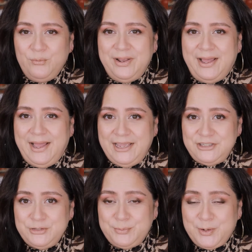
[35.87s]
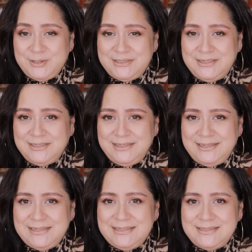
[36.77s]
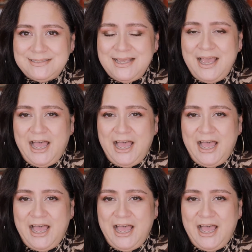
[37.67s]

What I do personally is